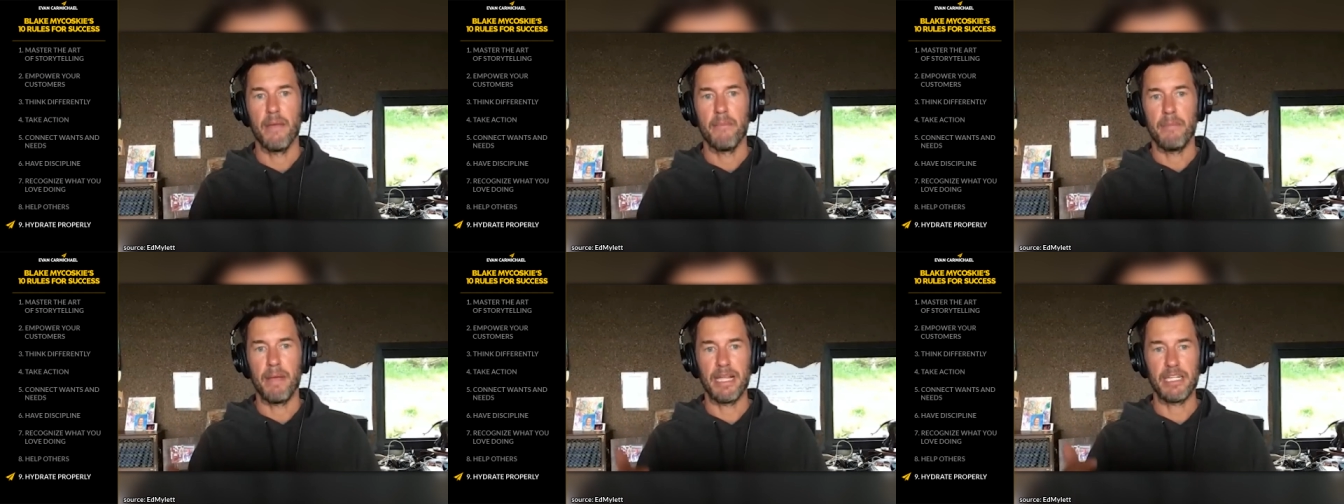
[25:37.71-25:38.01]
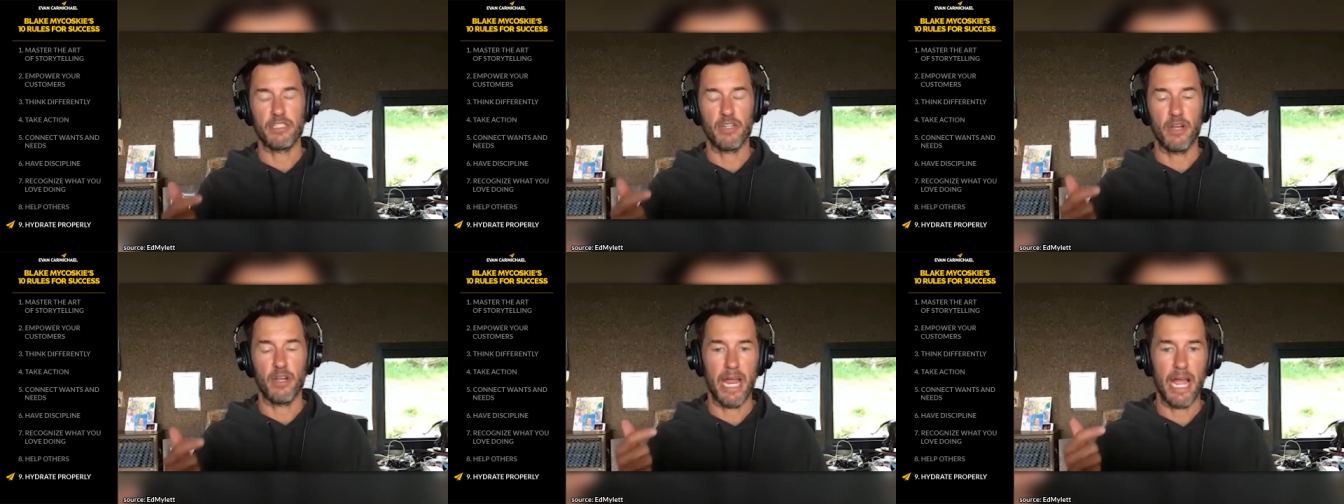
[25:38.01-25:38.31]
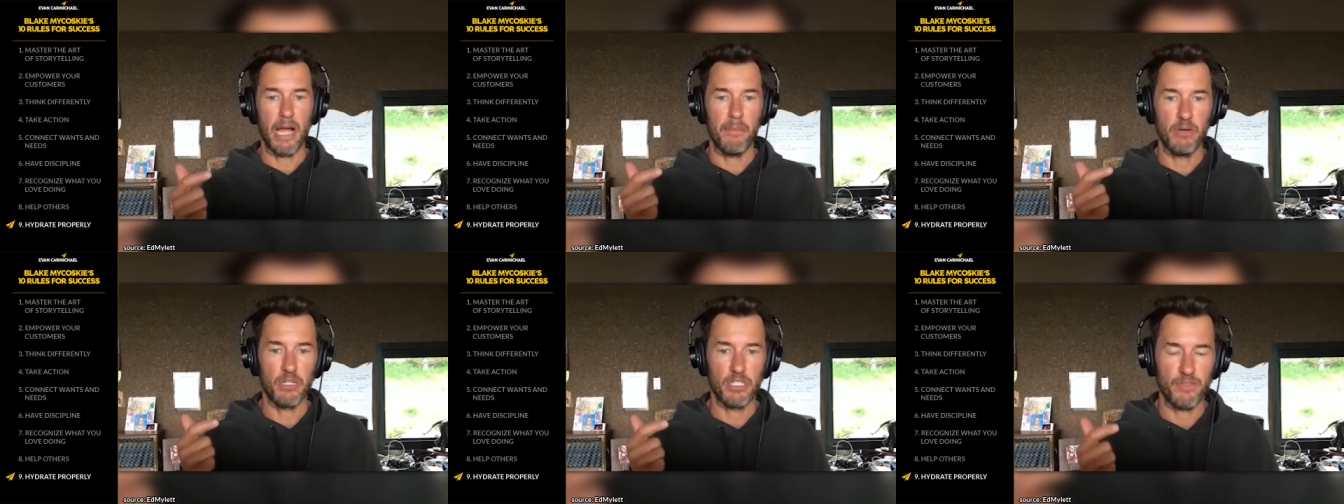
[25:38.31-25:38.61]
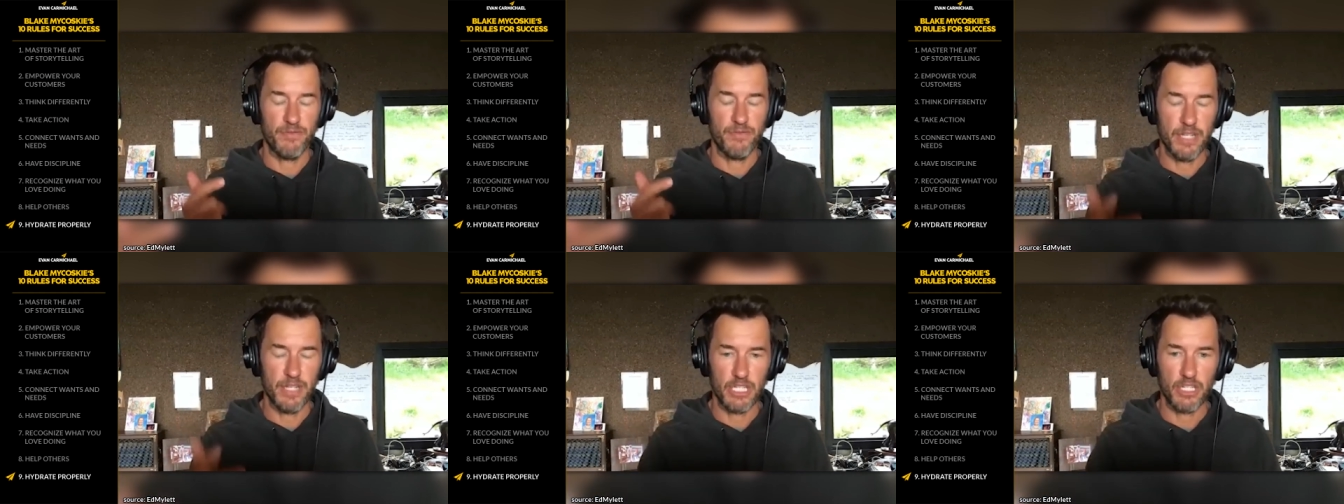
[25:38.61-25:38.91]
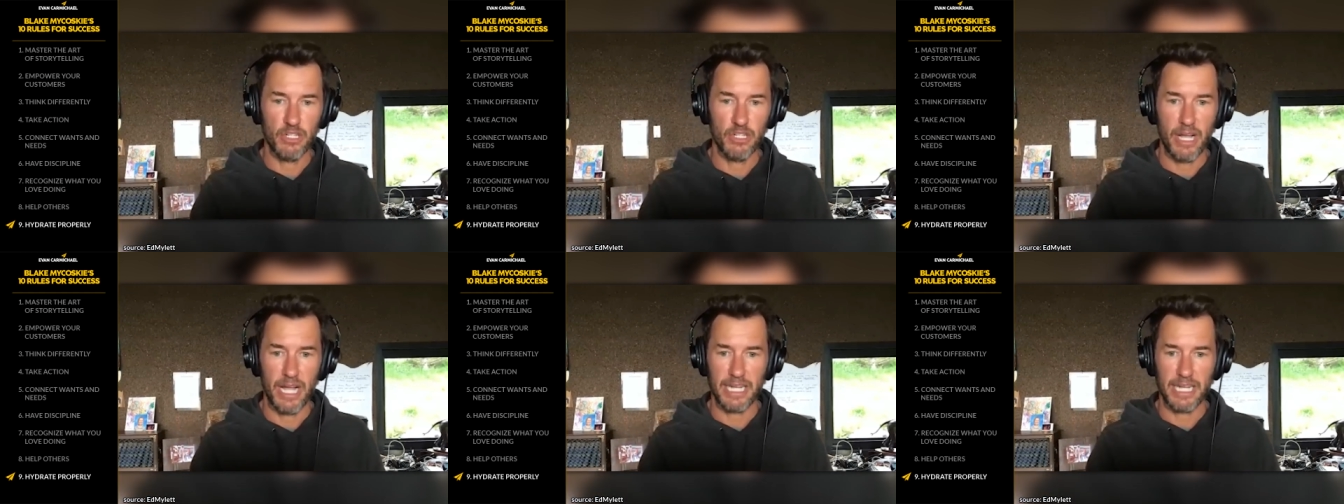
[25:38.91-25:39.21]
based on how much
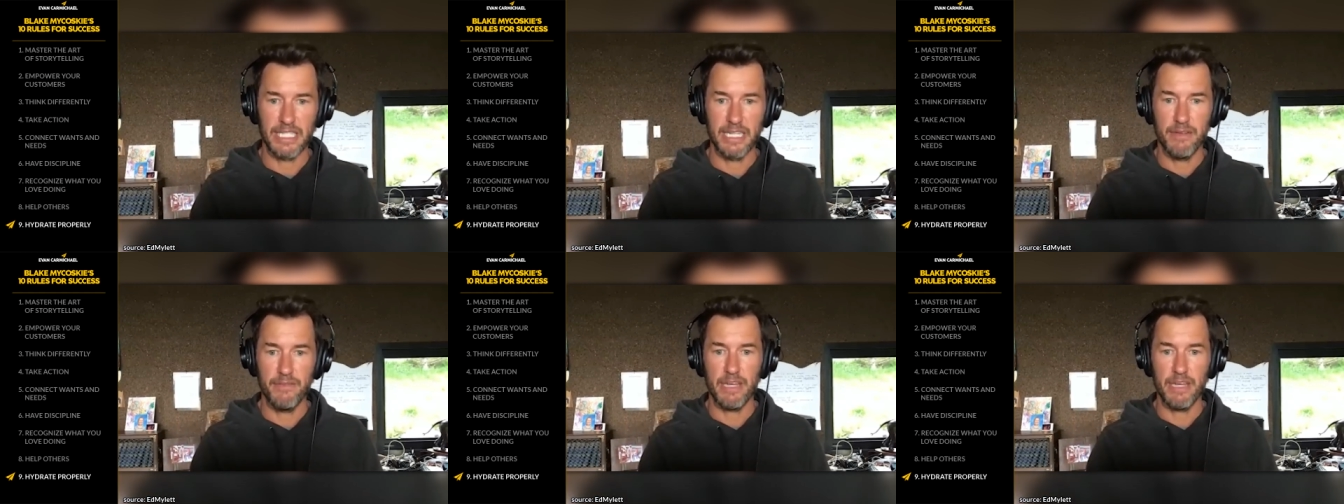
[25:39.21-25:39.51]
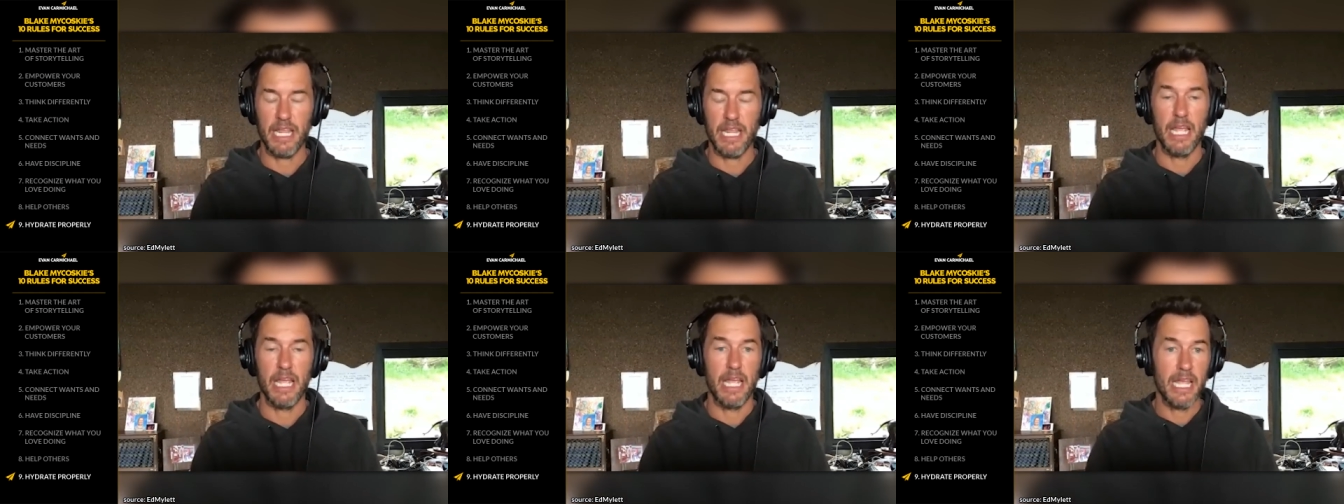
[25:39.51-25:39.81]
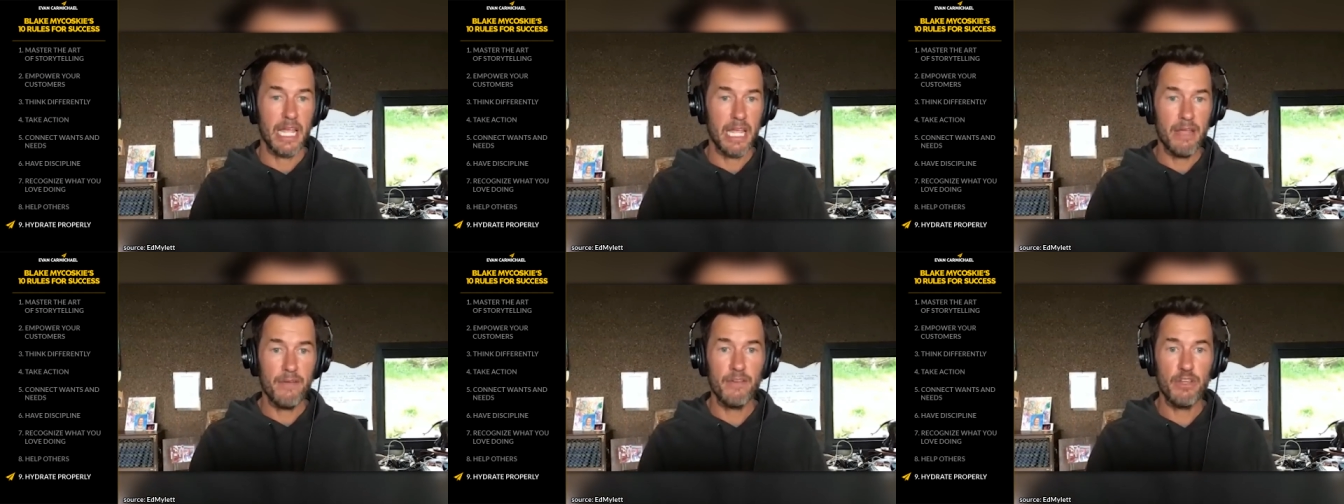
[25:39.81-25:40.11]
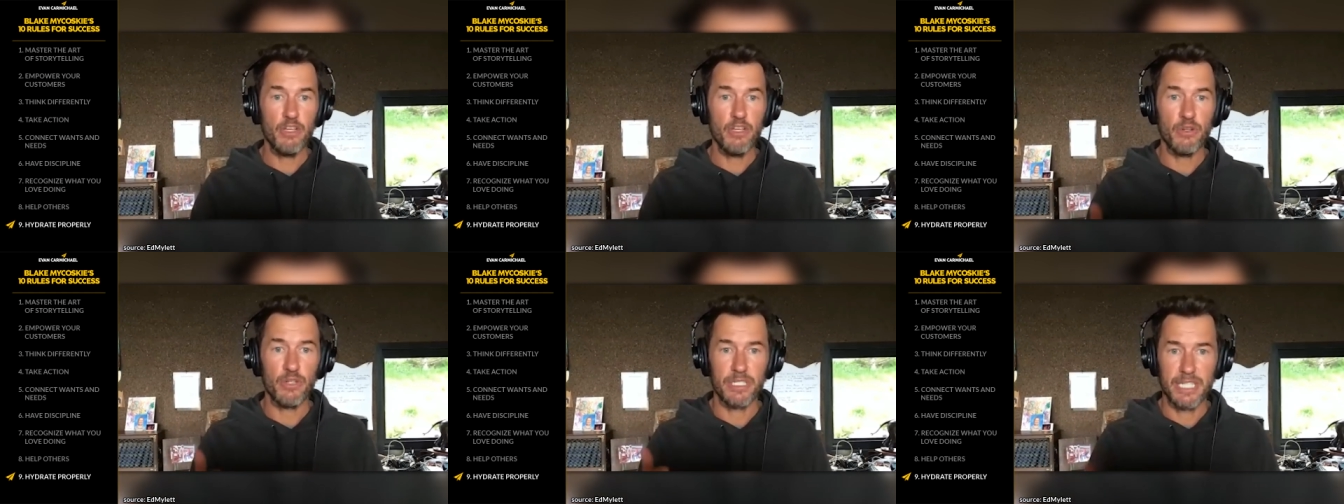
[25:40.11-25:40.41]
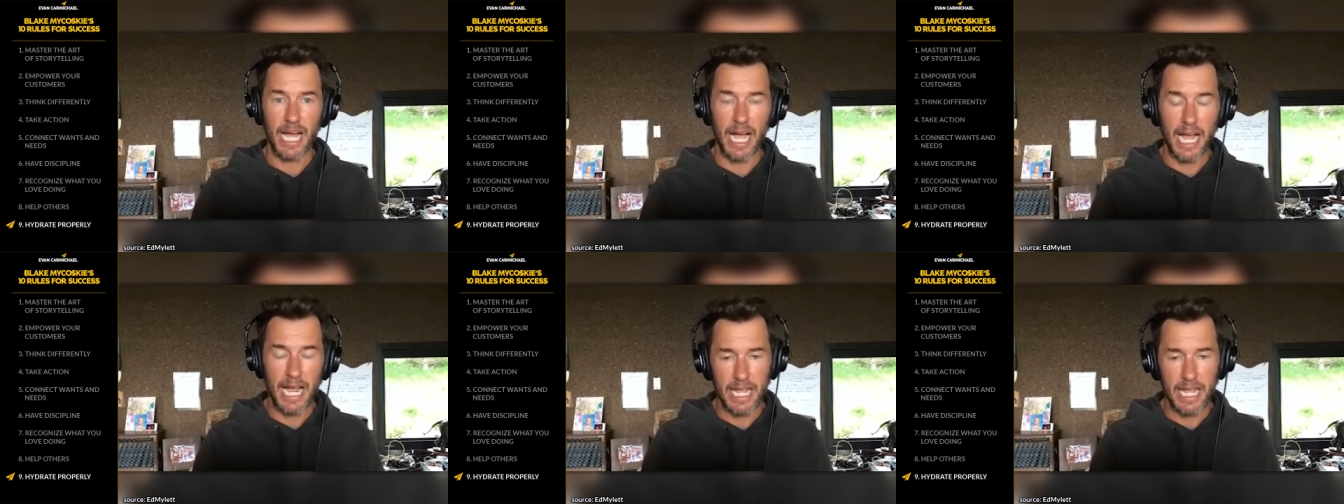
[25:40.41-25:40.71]
physical activity, even your
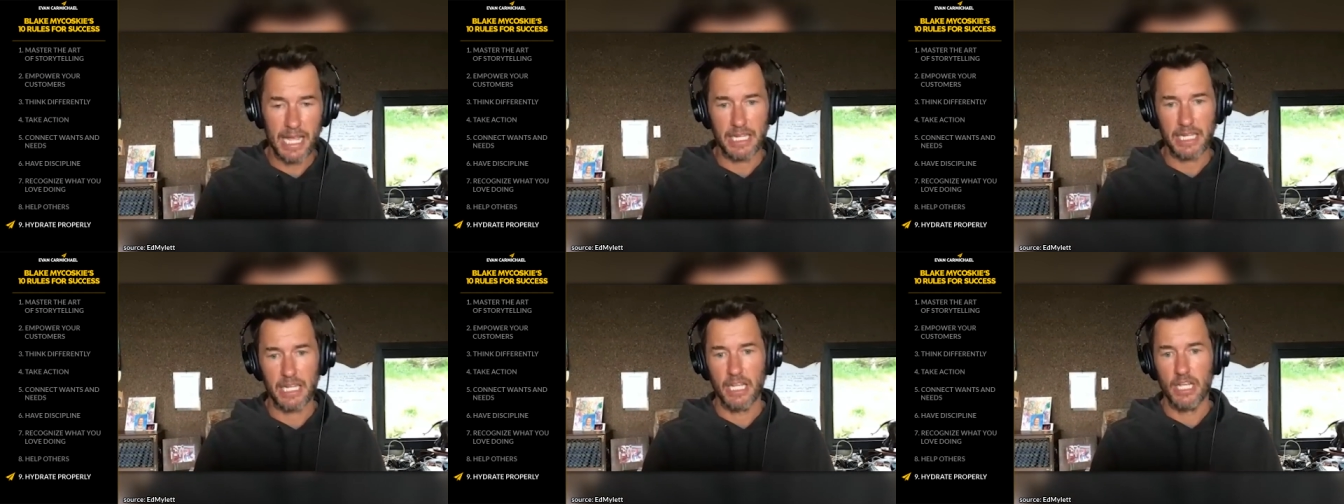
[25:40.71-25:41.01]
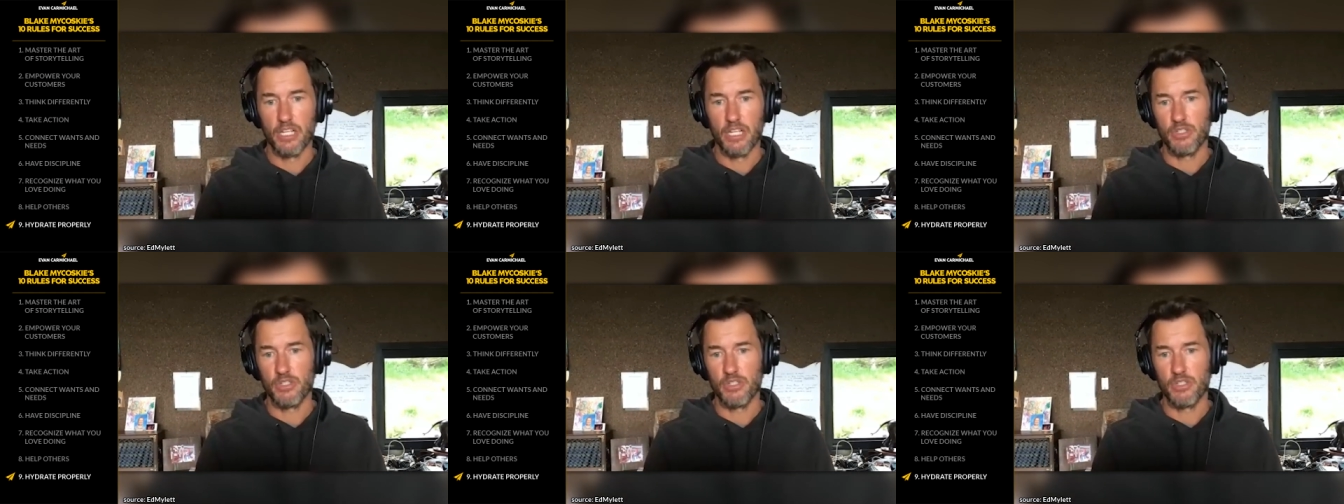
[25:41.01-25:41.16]
diet.